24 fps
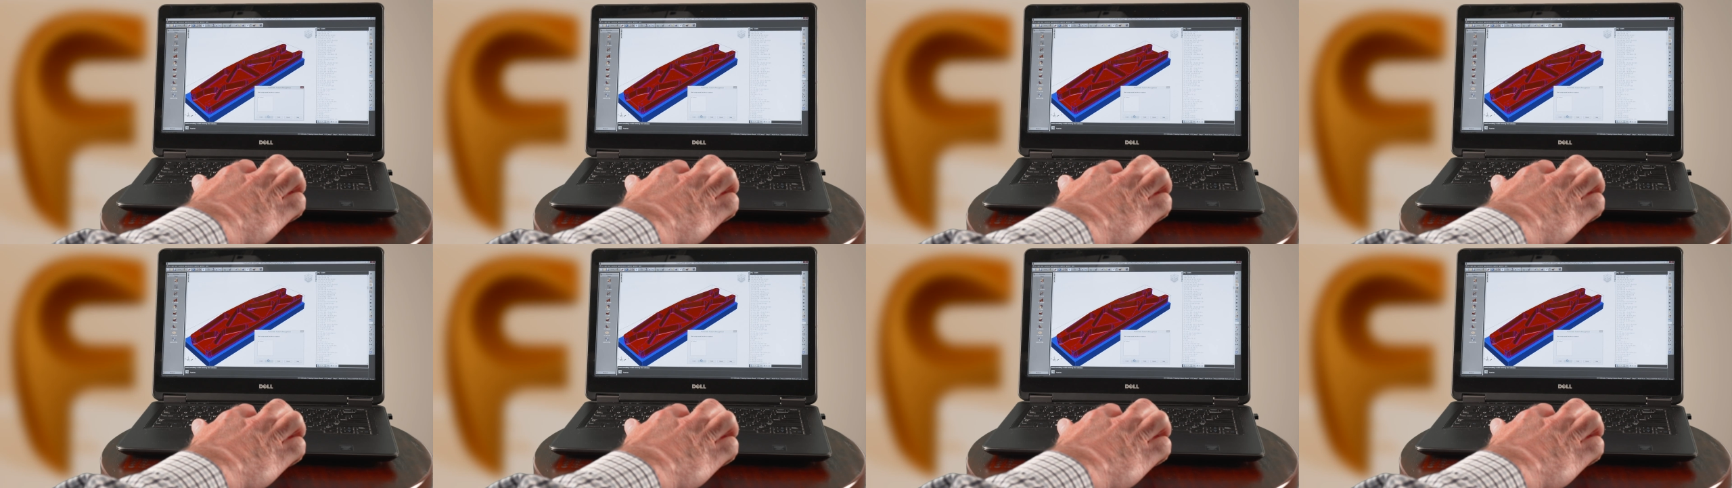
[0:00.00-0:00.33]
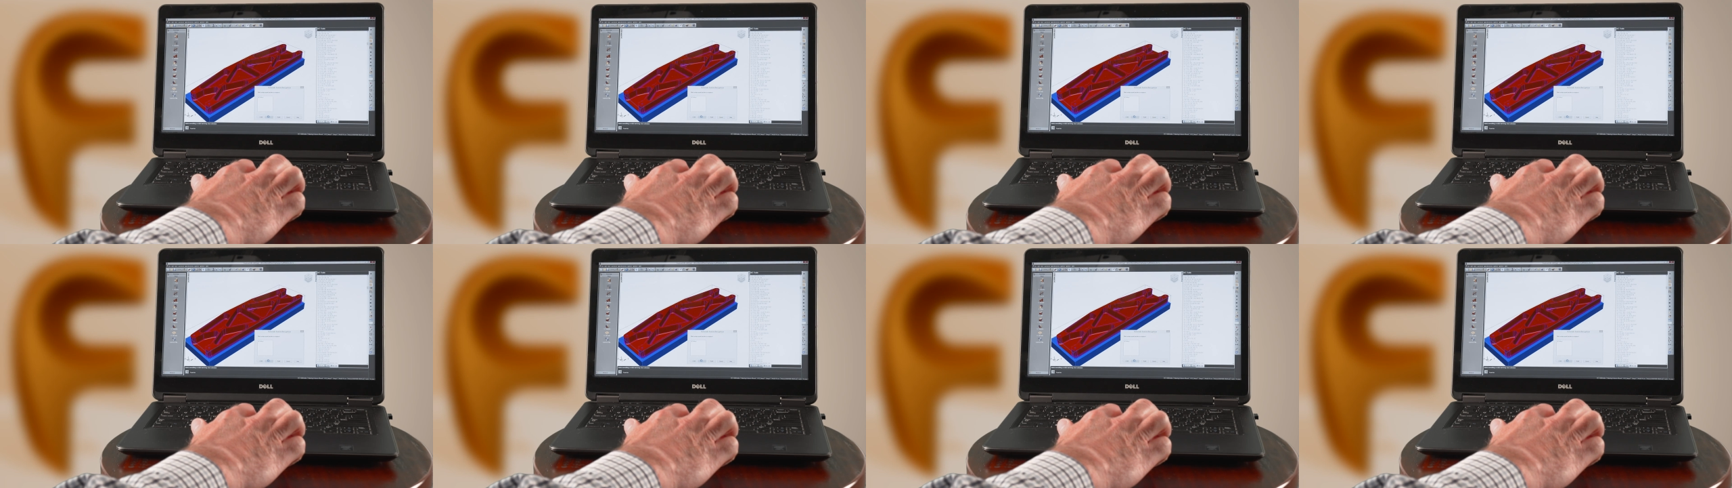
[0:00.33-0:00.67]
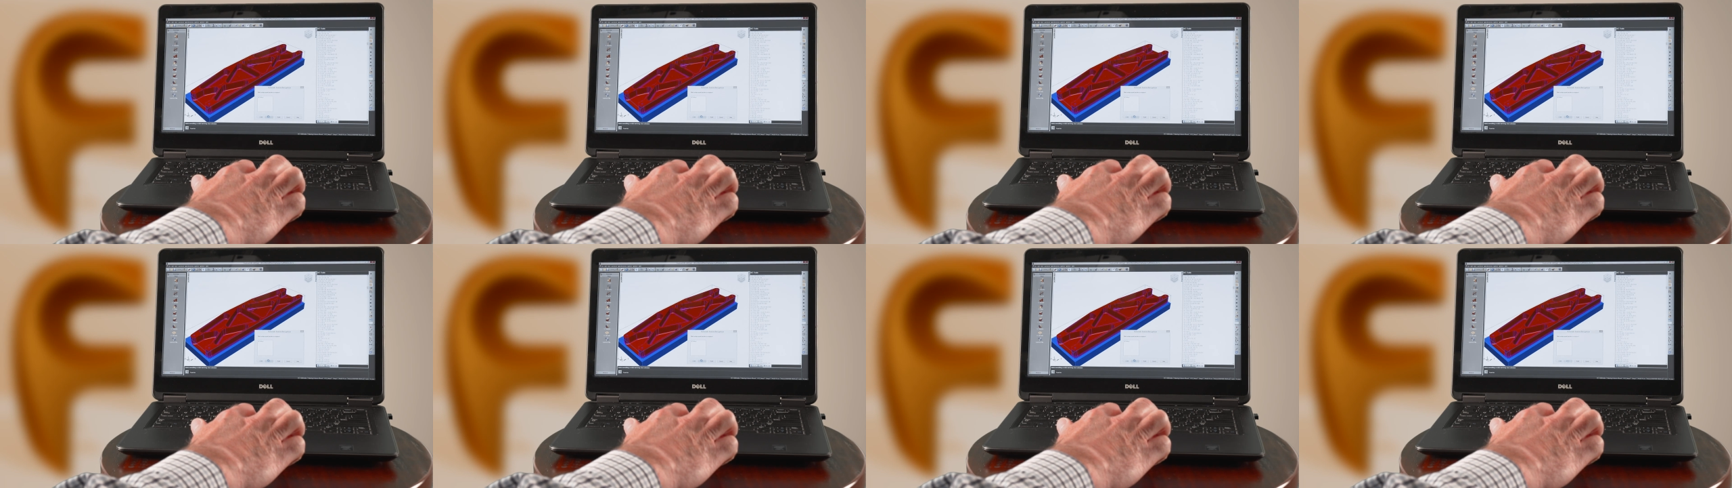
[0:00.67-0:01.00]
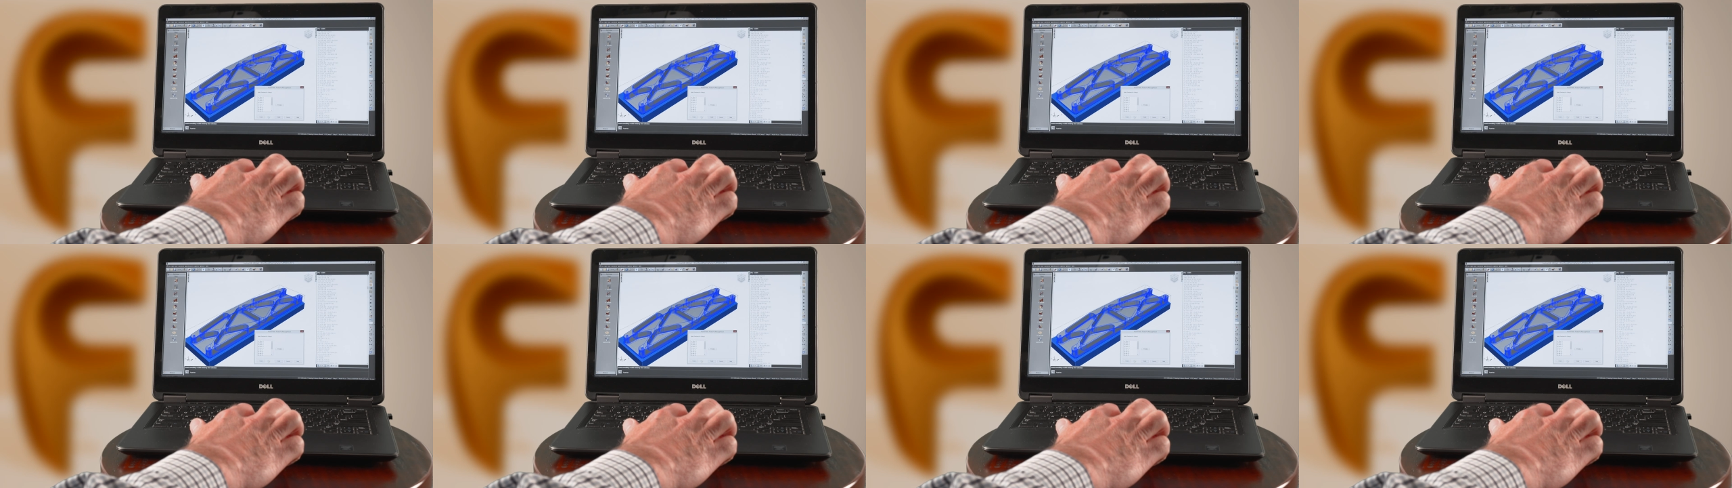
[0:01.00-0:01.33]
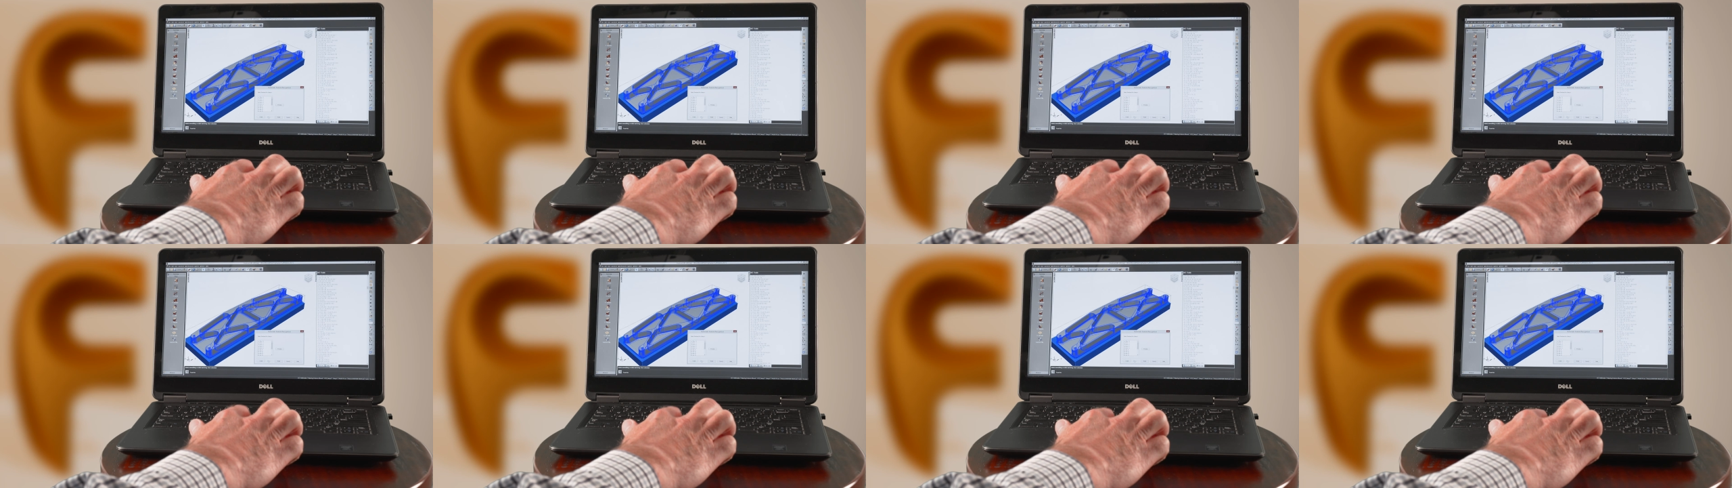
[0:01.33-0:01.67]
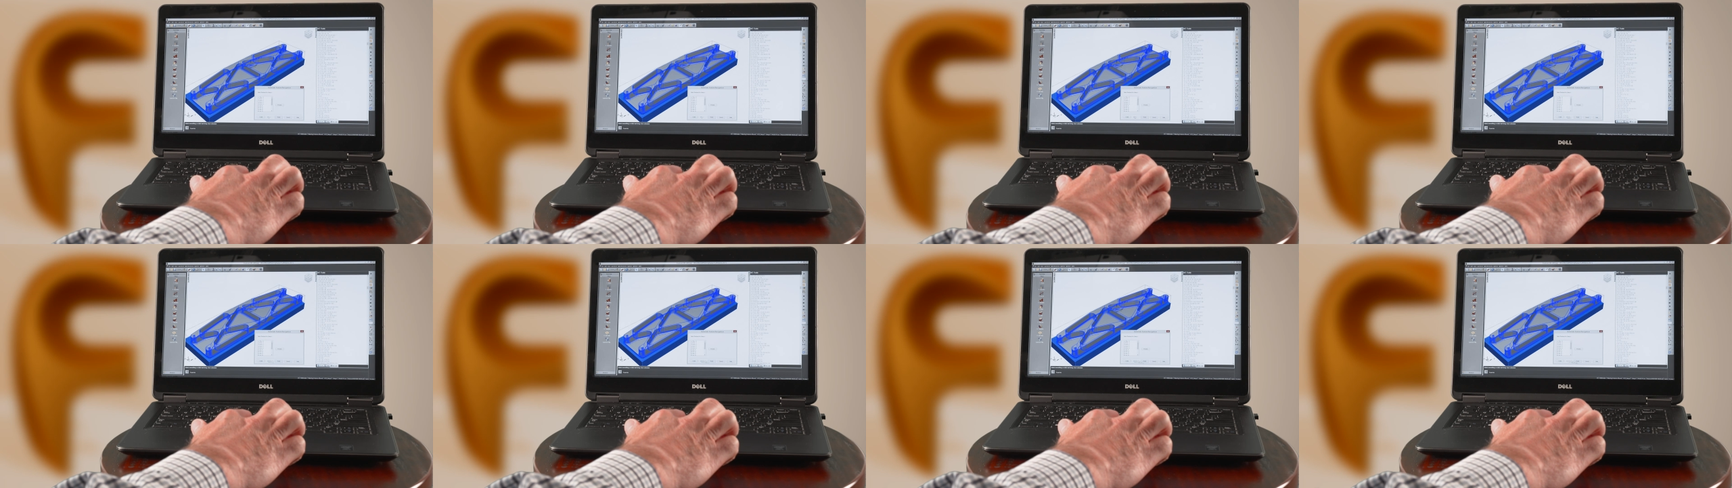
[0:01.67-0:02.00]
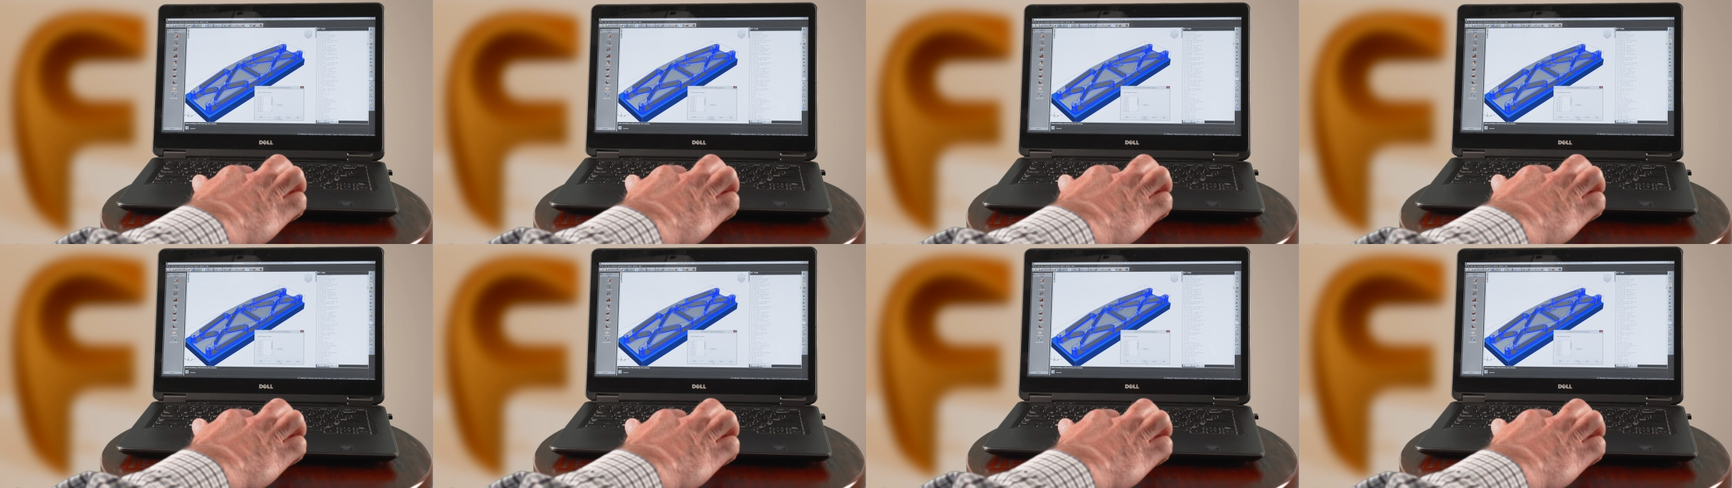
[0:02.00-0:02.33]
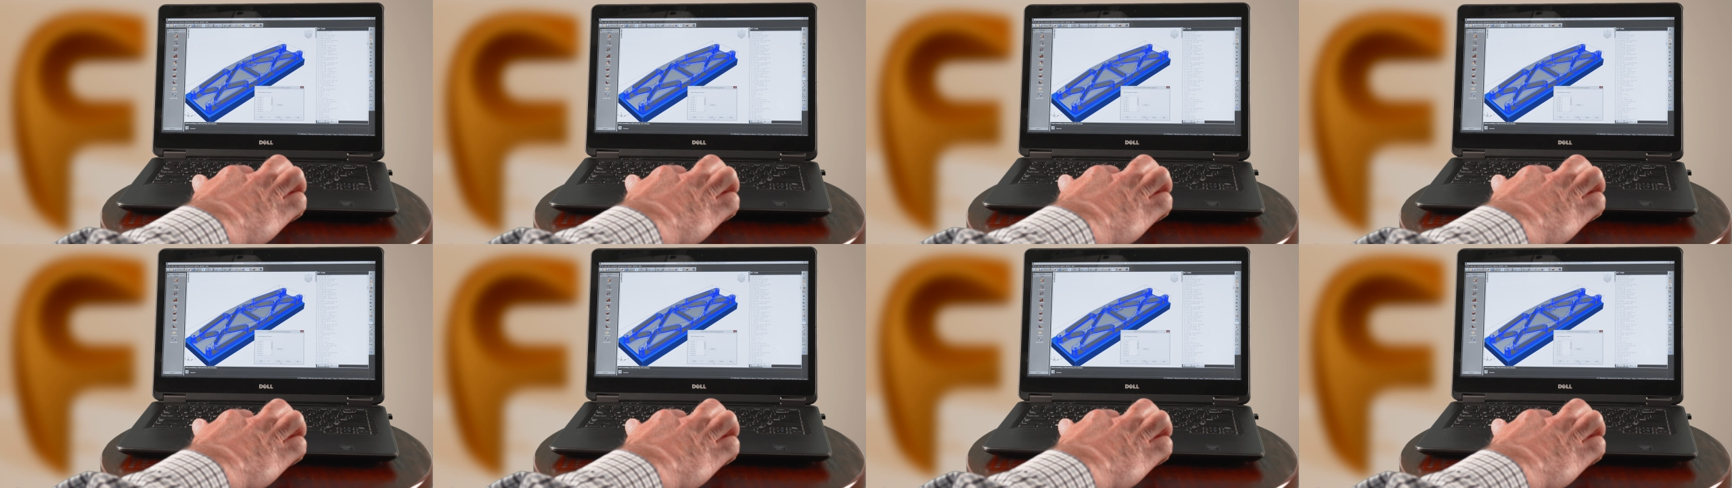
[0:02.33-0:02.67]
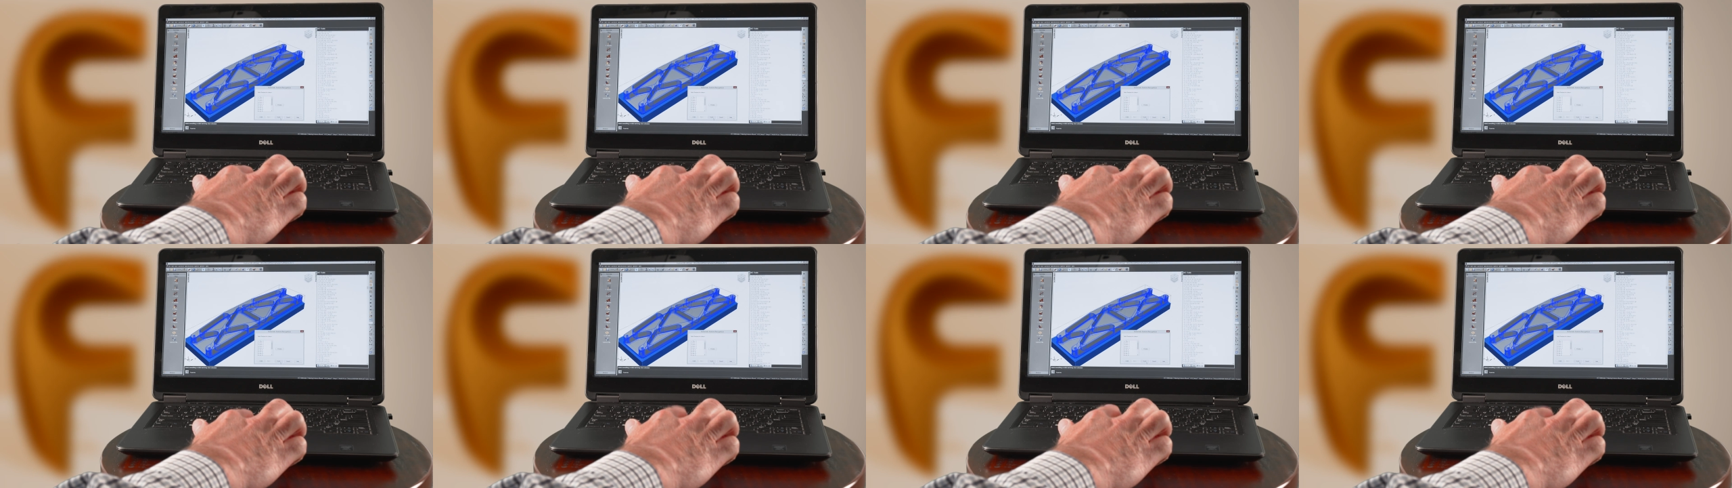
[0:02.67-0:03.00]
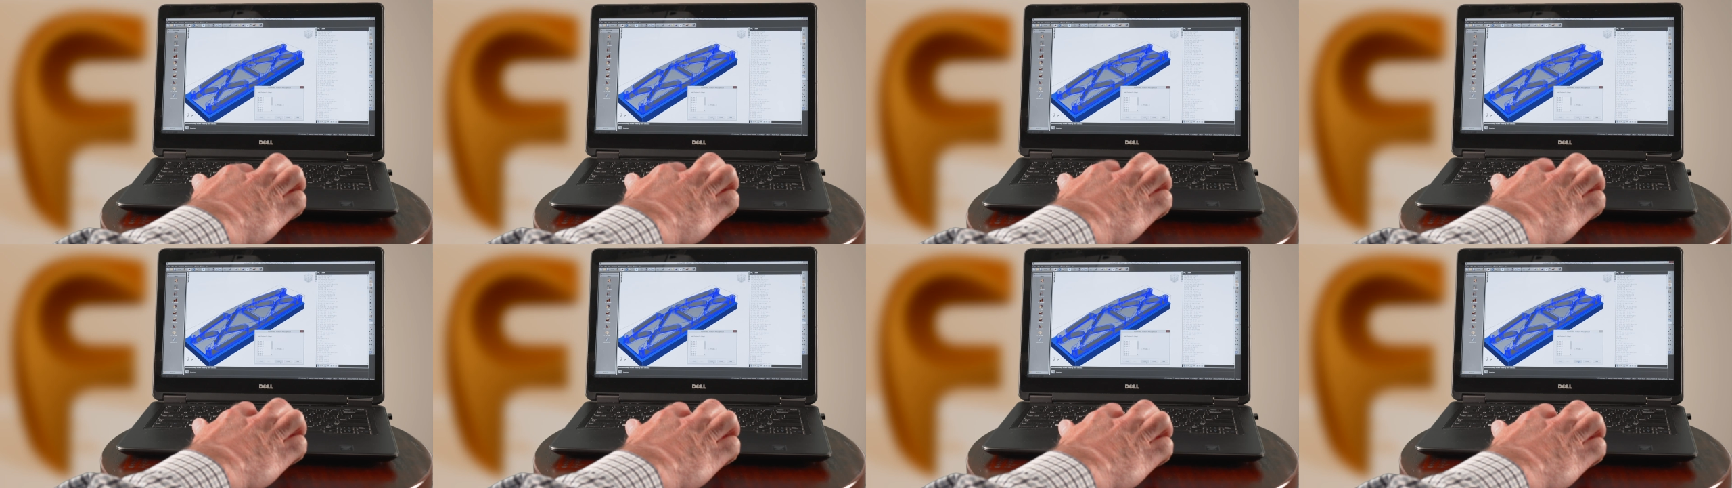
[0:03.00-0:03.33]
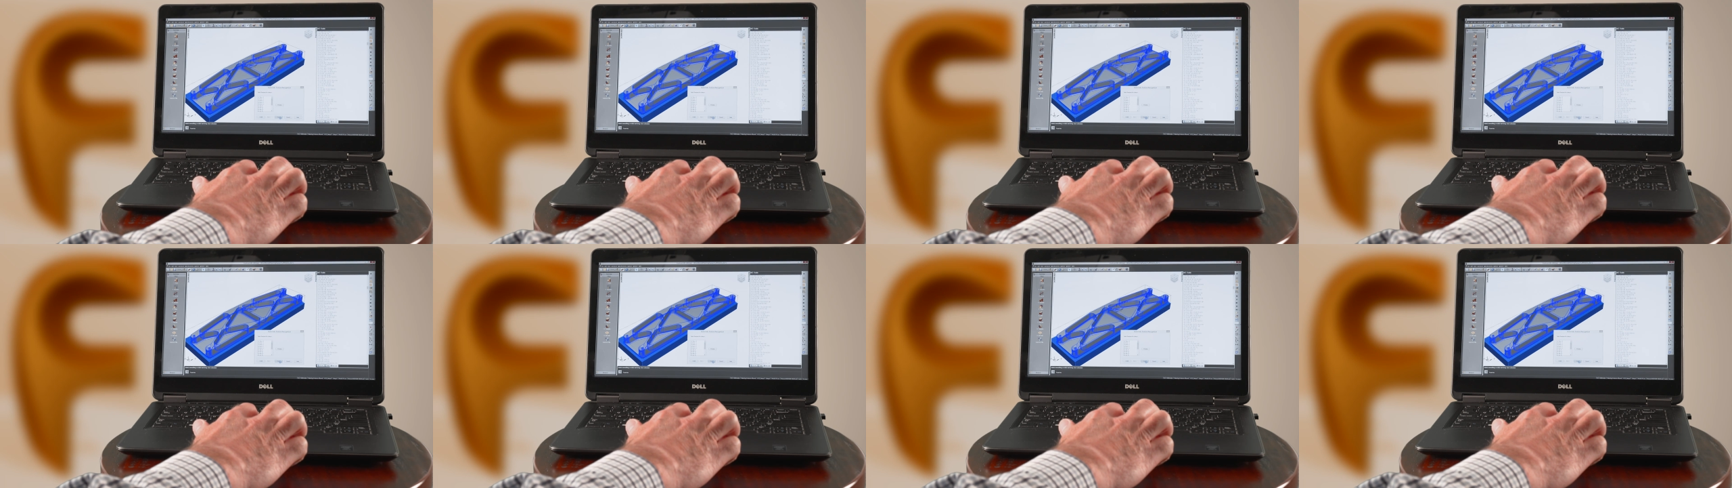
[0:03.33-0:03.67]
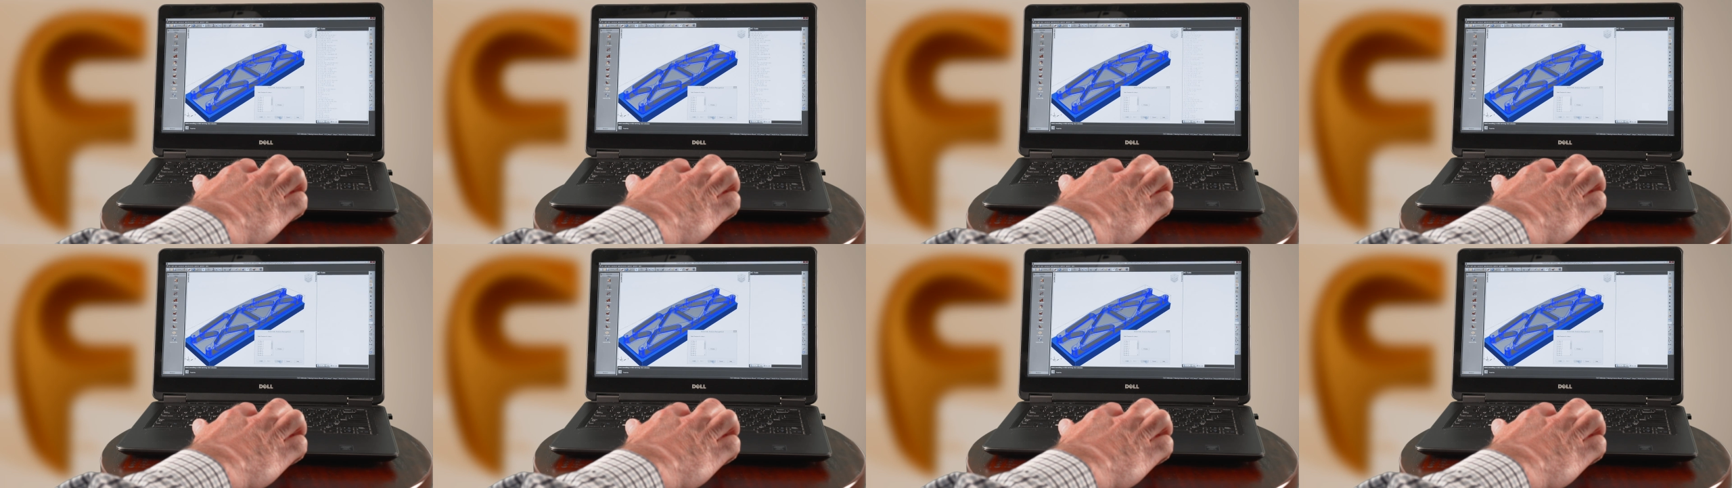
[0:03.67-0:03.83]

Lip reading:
No face is visible, so there are no lips to read.